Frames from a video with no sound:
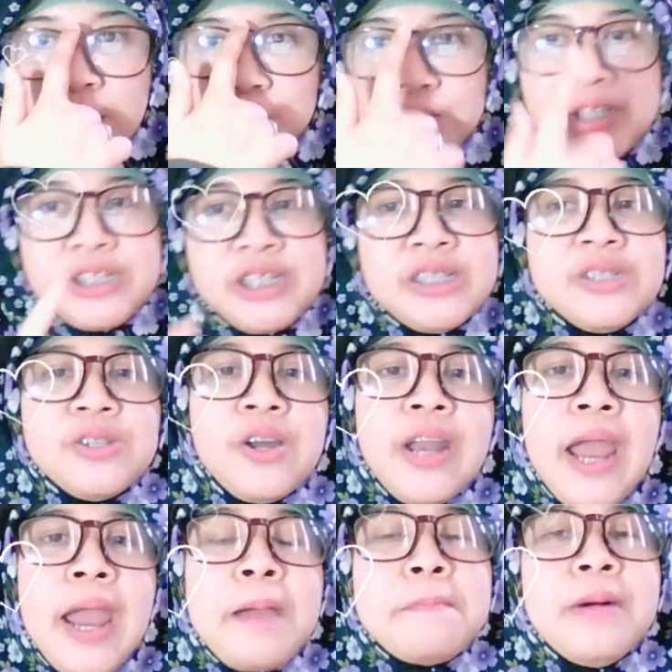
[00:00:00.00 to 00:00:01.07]
which is
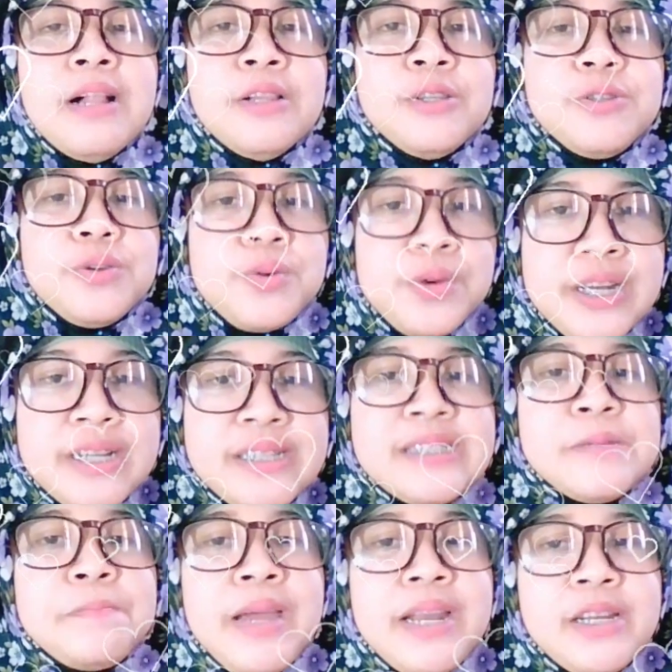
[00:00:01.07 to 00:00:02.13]
not able to
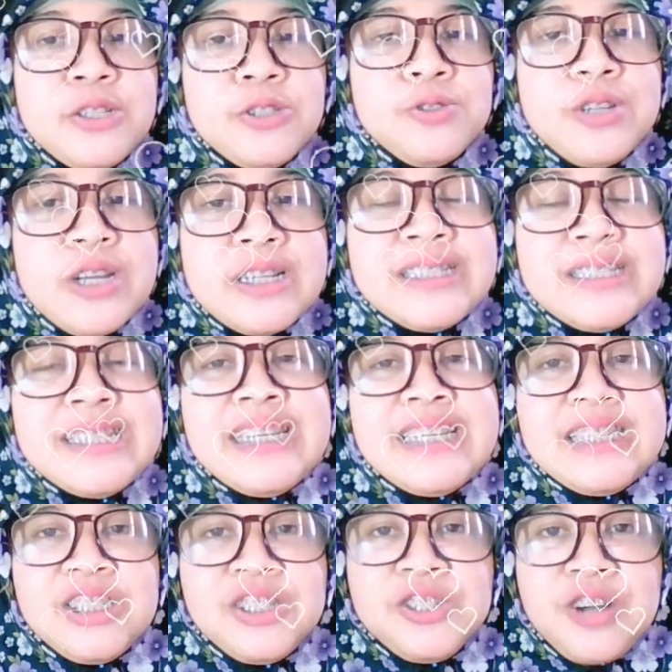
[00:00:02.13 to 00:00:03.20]
reach many students
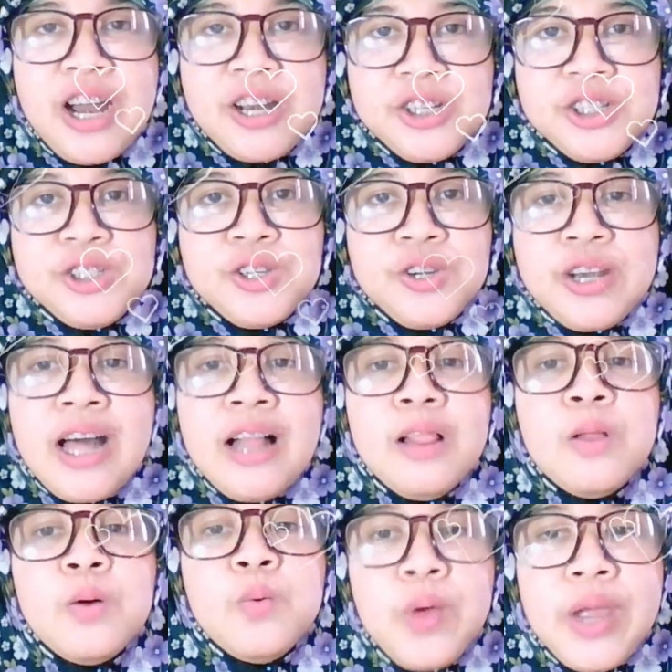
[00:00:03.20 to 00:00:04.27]
in
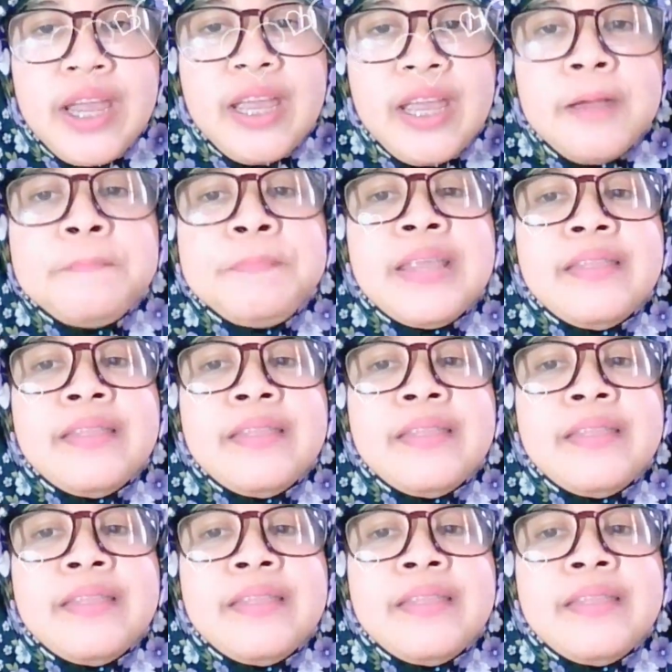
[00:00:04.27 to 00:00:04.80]
traditional way.